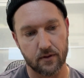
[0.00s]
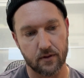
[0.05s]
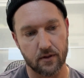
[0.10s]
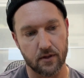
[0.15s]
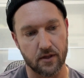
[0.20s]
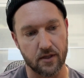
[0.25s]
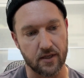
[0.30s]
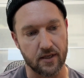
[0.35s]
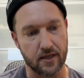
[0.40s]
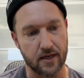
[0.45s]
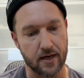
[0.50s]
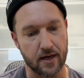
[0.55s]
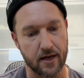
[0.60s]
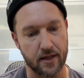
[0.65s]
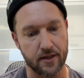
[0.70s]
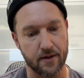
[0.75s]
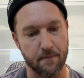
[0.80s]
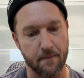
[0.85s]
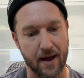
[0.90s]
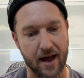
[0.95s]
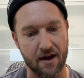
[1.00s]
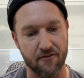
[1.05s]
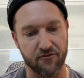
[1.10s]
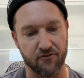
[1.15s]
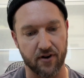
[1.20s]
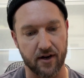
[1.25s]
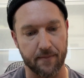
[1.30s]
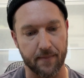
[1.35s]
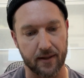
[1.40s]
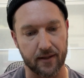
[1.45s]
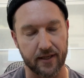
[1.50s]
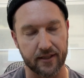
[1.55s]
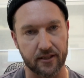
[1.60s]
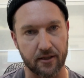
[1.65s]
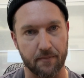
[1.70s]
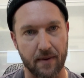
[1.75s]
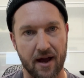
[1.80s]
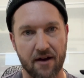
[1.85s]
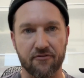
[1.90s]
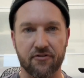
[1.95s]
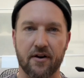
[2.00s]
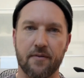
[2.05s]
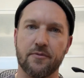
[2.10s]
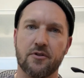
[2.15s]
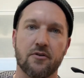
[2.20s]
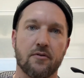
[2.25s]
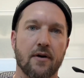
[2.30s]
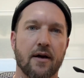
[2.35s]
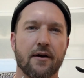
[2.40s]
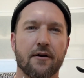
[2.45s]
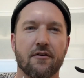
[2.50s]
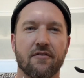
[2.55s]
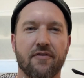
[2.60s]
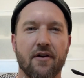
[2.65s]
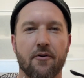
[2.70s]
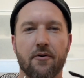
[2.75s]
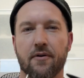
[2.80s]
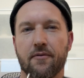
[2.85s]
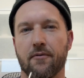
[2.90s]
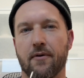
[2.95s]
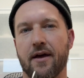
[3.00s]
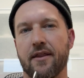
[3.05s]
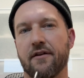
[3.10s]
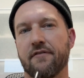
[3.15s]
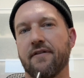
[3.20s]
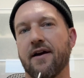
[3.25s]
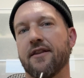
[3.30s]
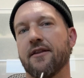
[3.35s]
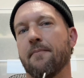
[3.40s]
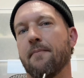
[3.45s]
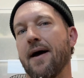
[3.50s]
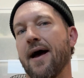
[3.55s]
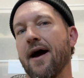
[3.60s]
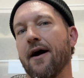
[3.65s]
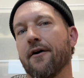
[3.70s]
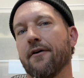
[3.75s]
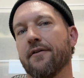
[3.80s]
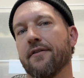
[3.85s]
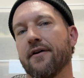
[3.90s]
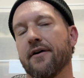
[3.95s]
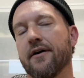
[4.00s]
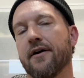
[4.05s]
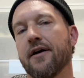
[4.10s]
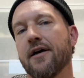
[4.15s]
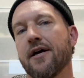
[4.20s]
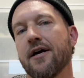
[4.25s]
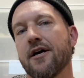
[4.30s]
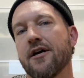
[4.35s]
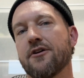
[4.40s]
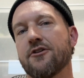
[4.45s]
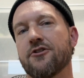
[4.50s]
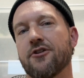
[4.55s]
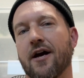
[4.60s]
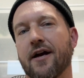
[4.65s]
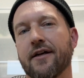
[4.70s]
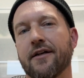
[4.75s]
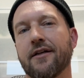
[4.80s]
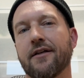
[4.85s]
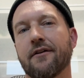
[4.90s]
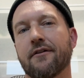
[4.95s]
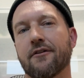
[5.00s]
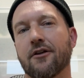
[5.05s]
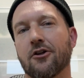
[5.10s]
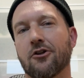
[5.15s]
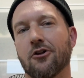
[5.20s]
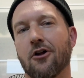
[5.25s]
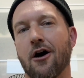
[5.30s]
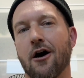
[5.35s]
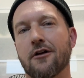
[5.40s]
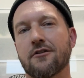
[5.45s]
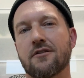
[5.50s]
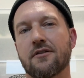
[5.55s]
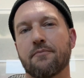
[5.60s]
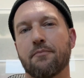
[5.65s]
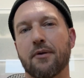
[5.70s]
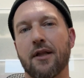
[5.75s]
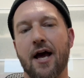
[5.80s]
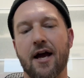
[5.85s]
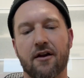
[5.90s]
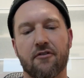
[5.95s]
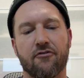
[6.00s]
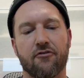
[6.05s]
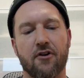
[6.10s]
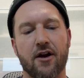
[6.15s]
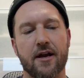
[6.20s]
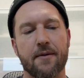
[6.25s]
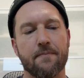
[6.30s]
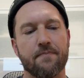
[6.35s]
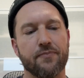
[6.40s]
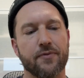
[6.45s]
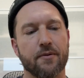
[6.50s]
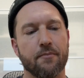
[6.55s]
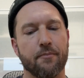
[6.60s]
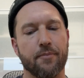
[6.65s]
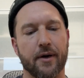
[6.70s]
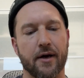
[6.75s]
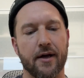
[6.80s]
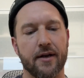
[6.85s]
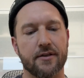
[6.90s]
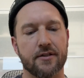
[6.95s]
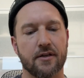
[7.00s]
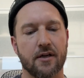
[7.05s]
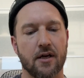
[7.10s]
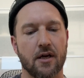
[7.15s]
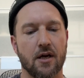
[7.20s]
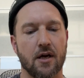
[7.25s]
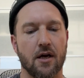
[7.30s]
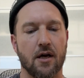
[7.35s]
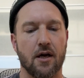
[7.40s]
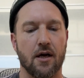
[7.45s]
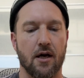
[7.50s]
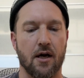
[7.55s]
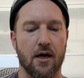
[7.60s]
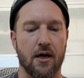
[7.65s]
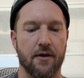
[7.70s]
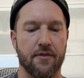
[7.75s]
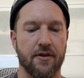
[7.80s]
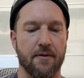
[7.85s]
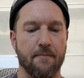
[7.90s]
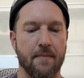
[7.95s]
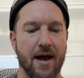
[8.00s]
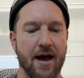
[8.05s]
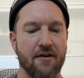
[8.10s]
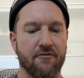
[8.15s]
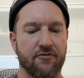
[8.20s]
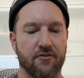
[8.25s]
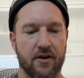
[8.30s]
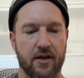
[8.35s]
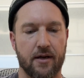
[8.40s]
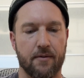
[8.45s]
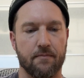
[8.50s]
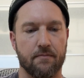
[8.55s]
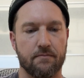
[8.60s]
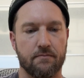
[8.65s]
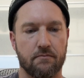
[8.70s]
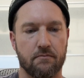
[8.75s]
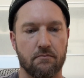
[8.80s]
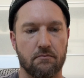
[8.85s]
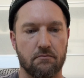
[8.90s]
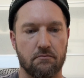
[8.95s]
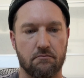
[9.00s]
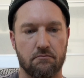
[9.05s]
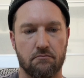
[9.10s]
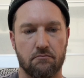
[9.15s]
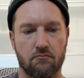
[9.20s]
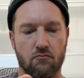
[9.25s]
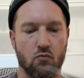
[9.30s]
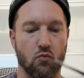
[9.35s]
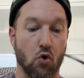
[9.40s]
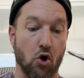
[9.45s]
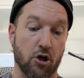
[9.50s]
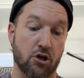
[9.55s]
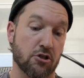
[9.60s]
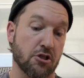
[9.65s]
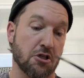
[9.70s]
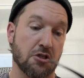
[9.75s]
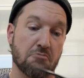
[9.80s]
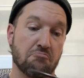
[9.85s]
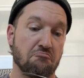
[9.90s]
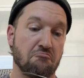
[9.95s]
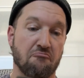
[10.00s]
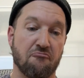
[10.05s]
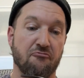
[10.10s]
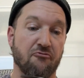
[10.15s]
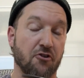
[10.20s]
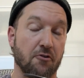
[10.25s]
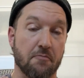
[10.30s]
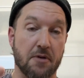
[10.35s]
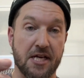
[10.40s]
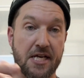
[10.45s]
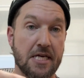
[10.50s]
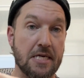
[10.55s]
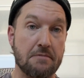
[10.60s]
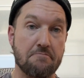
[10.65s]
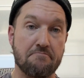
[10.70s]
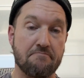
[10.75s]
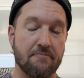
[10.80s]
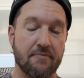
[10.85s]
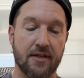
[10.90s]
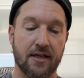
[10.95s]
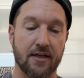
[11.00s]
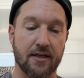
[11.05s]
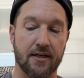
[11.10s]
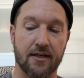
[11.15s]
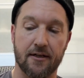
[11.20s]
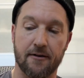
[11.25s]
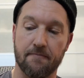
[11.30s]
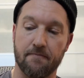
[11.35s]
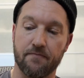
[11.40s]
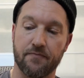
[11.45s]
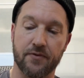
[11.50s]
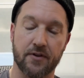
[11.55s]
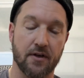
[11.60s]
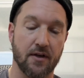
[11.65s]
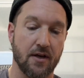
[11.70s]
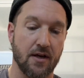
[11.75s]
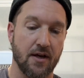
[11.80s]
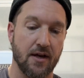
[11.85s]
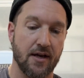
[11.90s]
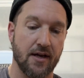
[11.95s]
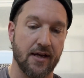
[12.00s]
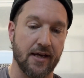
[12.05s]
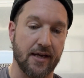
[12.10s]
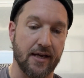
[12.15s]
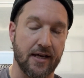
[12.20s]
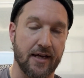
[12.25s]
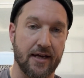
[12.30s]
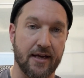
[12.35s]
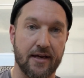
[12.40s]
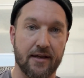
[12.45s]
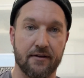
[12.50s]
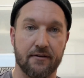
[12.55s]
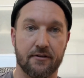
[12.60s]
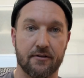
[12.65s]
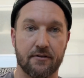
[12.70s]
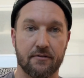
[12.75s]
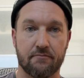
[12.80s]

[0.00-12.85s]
The matte frame, I like the matte frame too. I don't know if I would have rather had the matte or the shiny, the gloss black frame, but the matte frame works for me. And